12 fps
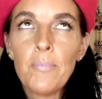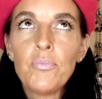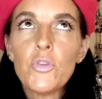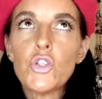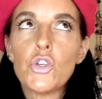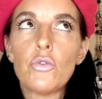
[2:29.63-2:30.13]

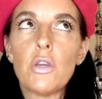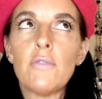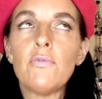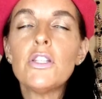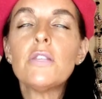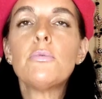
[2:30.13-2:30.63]
So the
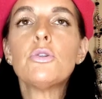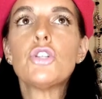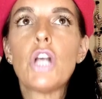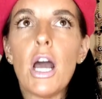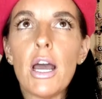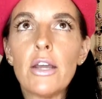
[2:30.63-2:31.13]
invisible
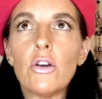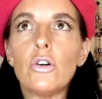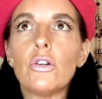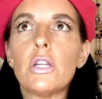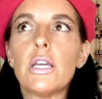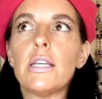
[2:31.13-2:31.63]

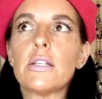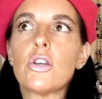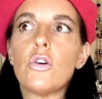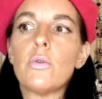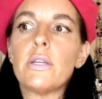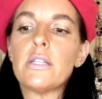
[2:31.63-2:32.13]
child is
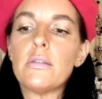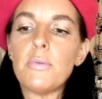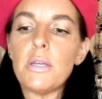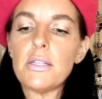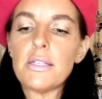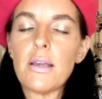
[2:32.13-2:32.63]
going to
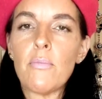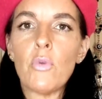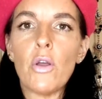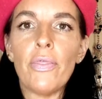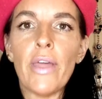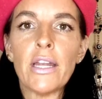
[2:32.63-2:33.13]
be
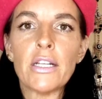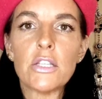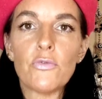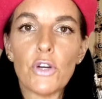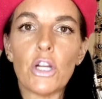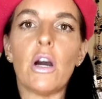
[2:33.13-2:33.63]
someone that is
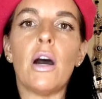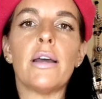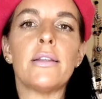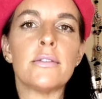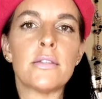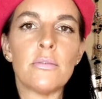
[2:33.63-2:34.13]

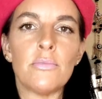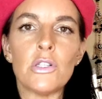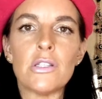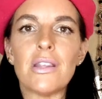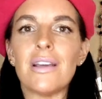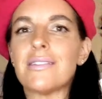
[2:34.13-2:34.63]
forgotten, someone
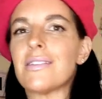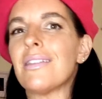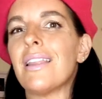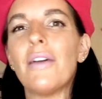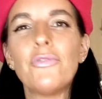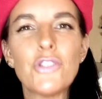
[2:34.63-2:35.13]
that's
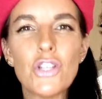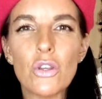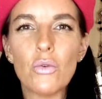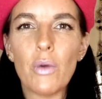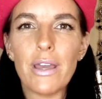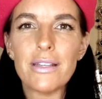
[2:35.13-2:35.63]
left to the
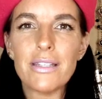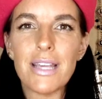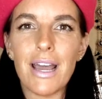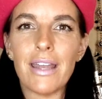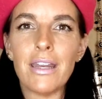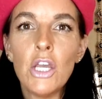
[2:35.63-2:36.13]

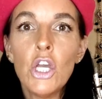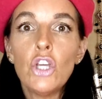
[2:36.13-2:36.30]
wayside.